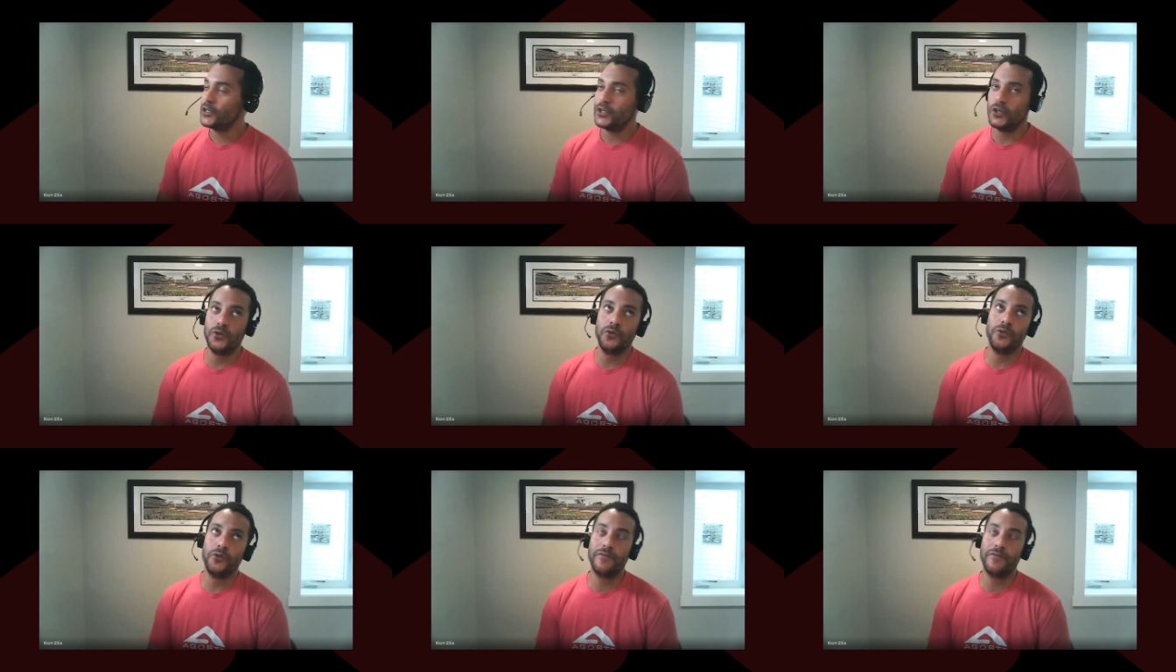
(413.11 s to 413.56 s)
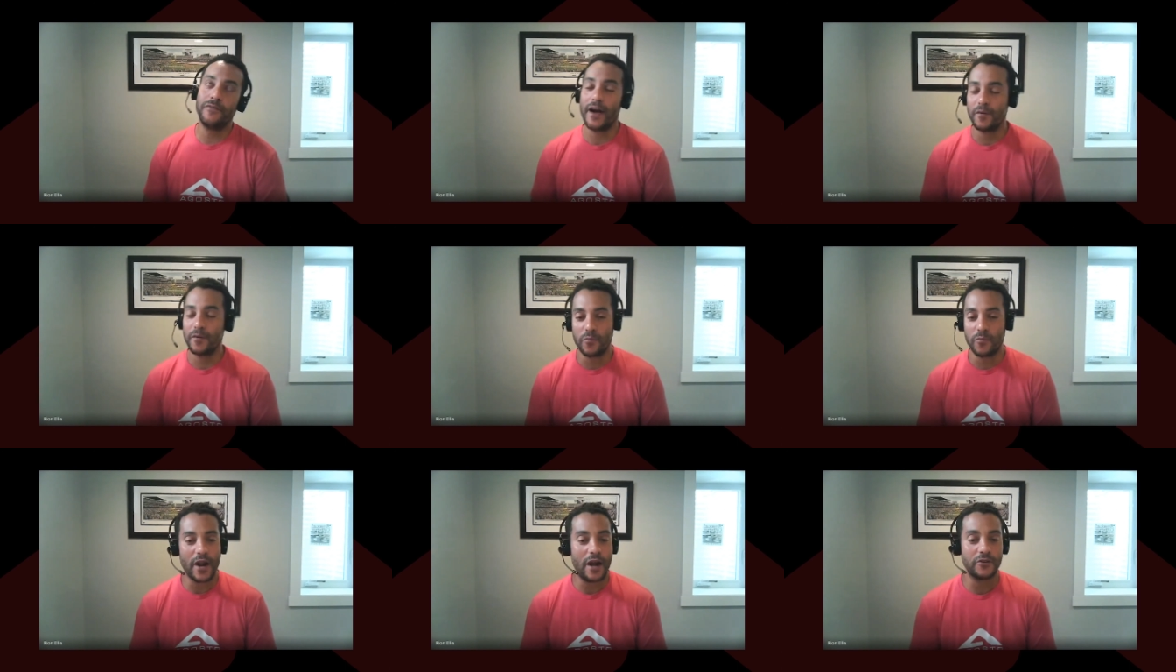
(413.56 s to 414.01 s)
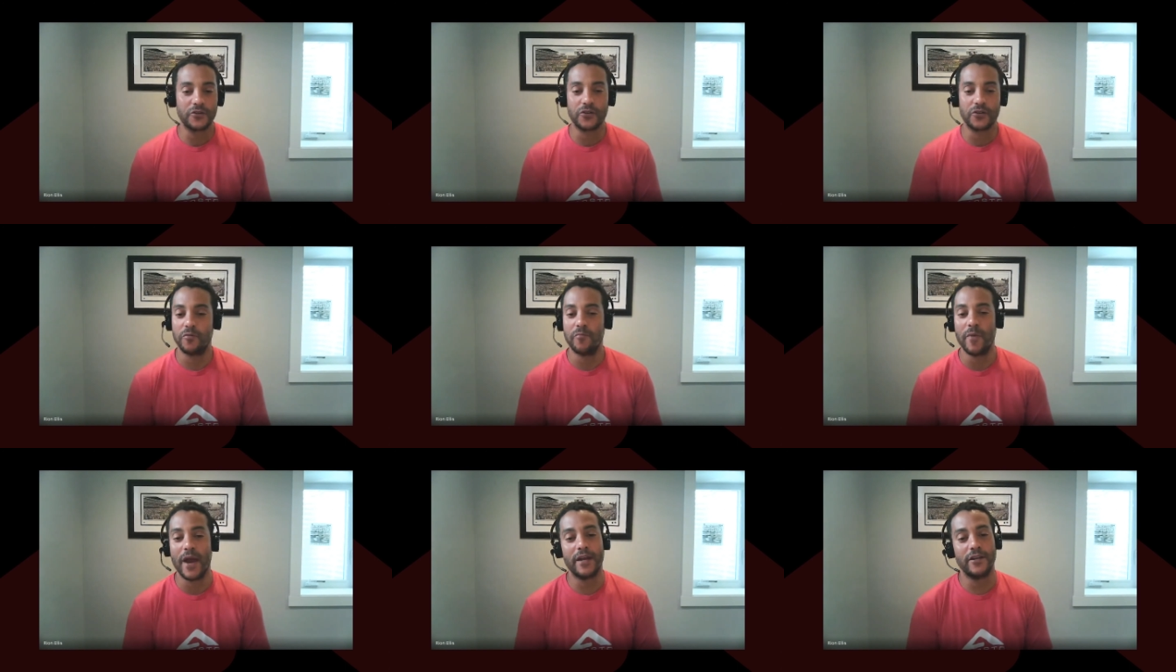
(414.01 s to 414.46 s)
unified
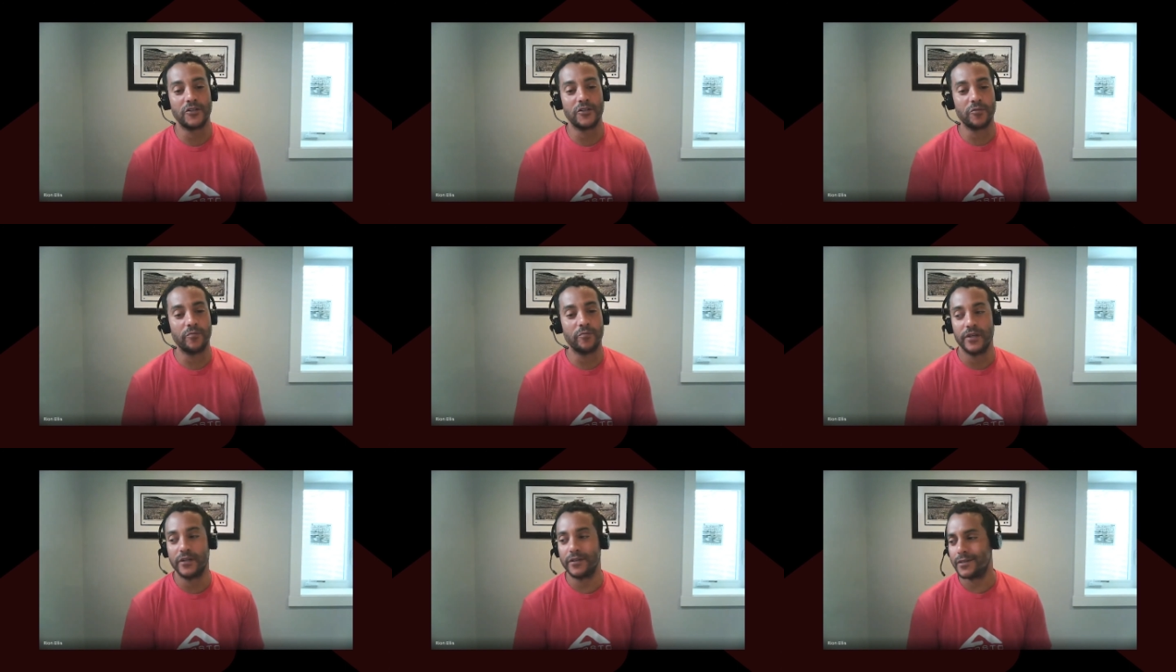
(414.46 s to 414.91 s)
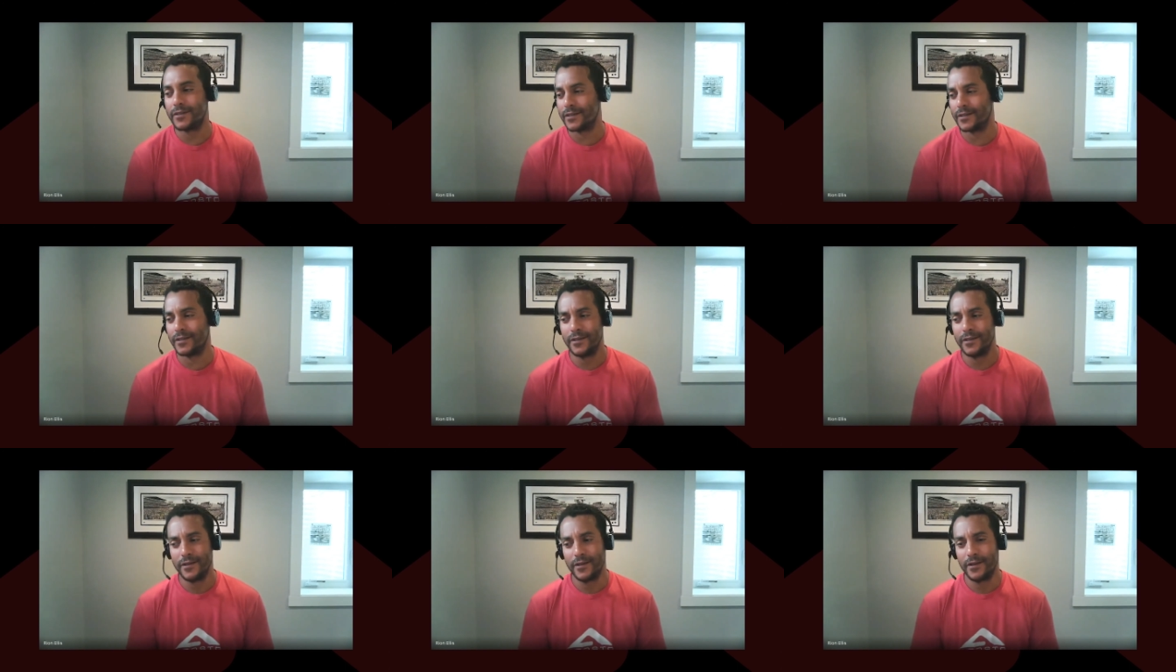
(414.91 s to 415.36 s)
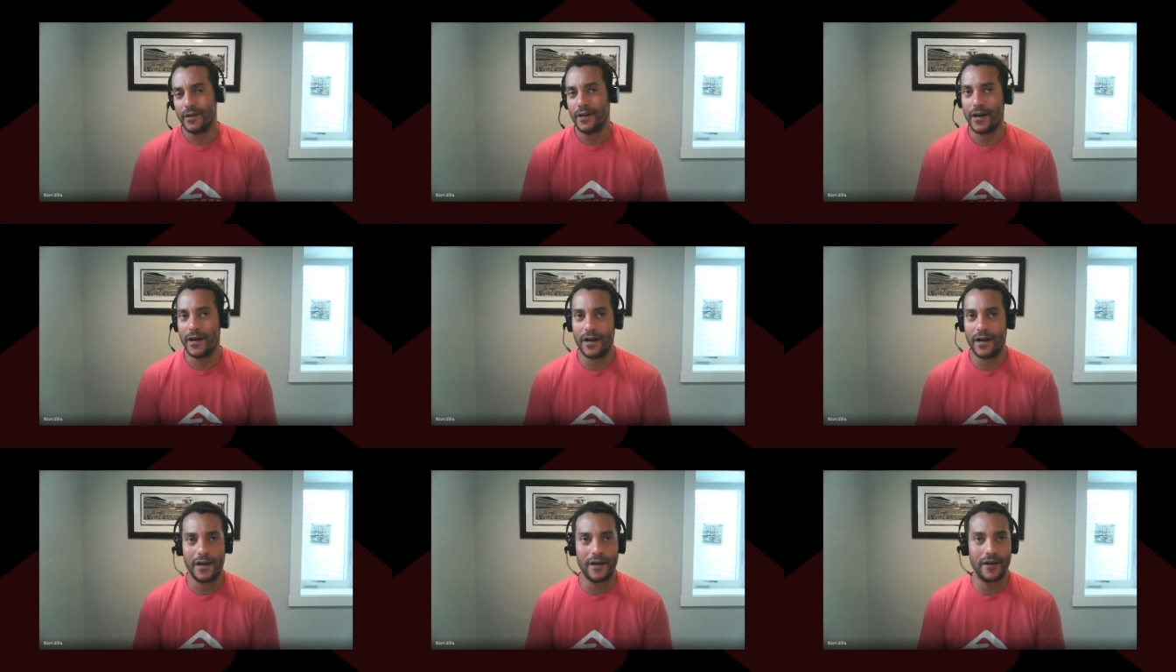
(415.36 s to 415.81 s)
browser management
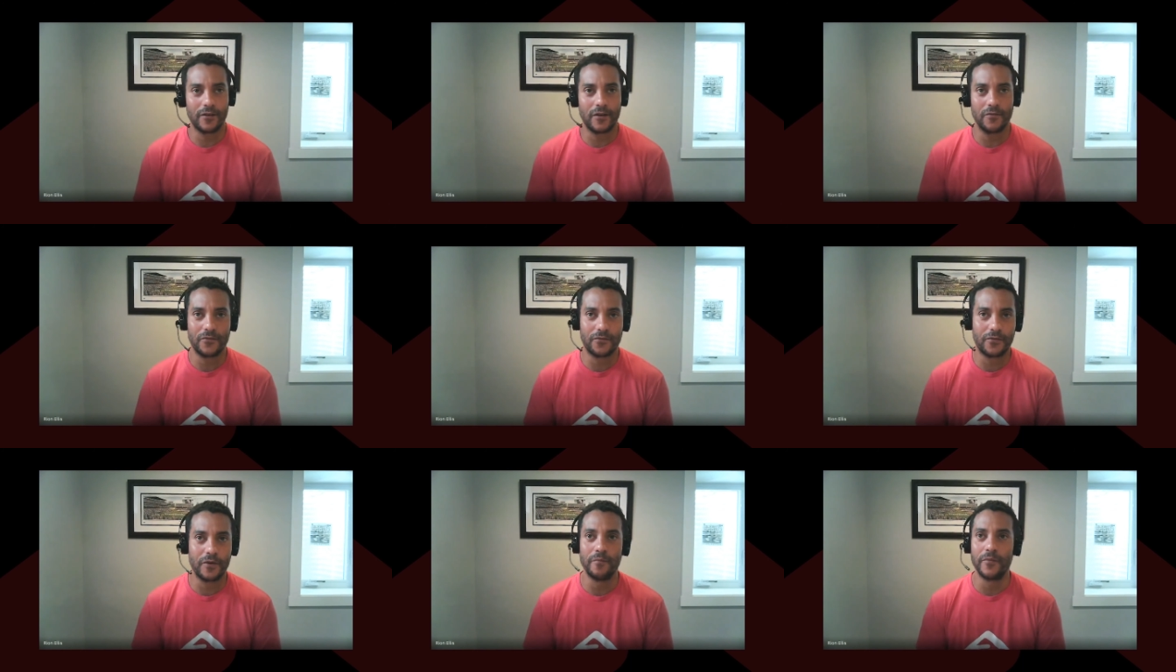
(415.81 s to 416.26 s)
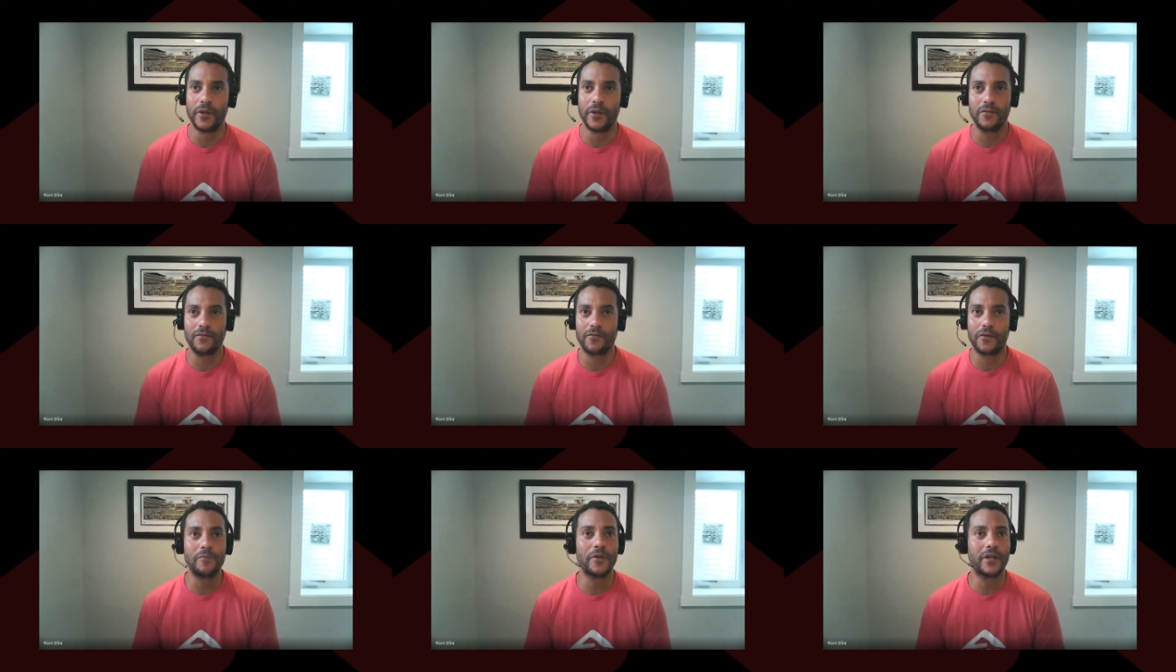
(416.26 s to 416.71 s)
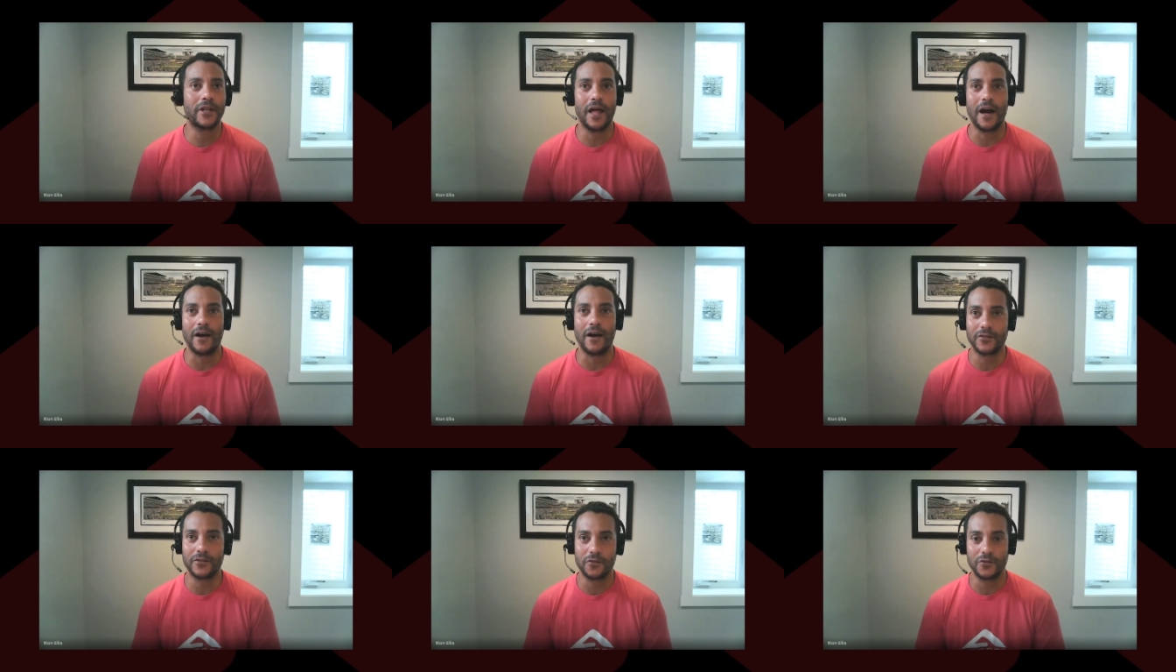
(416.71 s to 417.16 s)
uh, from the, from the cloud.